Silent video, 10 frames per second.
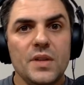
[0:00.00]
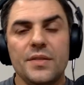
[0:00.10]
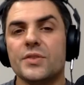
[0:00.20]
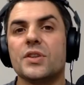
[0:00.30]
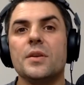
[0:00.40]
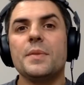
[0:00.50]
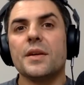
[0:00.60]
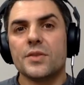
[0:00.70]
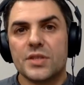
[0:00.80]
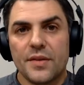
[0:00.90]
there's going to be
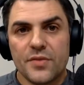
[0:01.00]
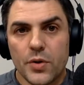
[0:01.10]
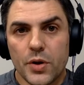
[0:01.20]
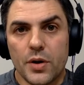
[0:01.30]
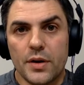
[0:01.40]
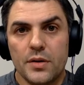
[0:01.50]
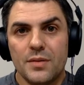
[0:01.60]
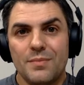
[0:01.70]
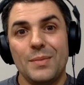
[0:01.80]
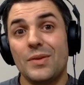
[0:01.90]
other stuff going on.
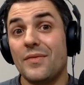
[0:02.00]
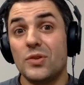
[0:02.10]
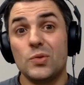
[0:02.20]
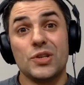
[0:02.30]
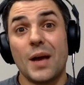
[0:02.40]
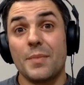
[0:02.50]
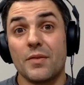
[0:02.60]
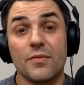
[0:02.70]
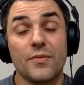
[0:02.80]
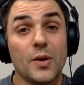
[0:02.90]
Maybe you have a new job that
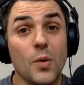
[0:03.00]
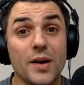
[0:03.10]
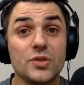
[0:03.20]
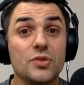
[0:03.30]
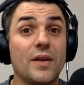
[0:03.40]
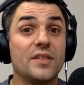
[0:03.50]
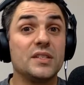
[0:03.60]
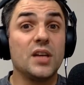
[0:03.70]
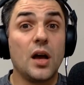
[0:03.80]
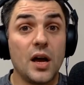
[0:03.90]
requires you to travel a
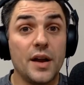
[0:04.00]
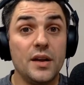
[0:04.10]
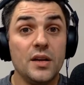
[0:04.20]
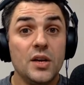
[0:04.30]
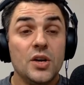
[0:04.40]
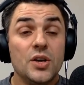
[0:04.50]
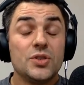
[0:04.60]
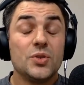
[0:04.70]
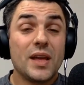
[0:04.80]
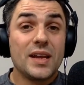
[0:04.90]
ton.
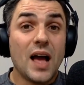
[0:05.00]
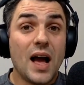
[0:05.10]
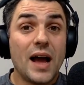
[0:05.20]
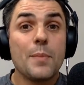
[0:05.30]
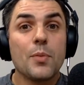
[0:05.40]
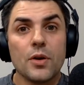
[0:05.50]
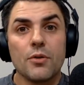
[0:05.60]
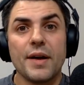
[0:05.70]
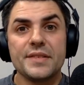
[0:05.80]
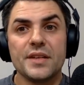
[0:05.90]
So getting hyper
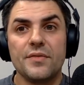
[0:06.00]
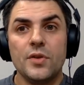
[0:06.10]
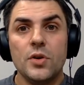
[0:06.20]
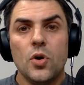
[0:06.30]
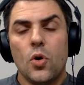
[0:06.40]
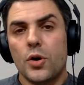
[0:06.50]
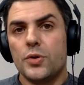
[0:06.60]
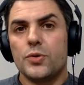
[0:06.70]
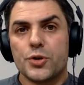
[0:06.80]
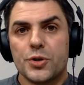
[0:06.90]
aggressive on a
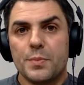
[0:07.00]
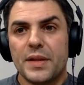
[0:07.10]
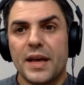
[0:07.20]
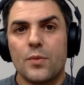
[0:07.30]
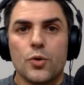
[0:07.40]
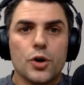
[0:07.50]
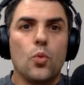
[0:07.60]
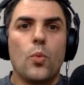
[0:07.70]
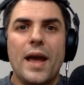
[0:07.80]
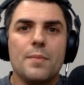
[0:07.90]
nutrition plan where you're
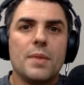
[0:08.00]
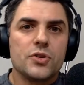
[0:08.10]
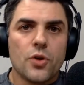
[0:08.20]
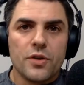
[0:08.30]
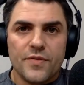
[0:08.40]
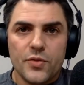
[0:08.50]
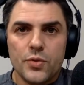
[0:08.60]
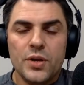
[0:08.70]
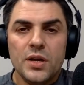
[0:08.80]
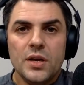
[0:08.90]
going to weigh and measure all your food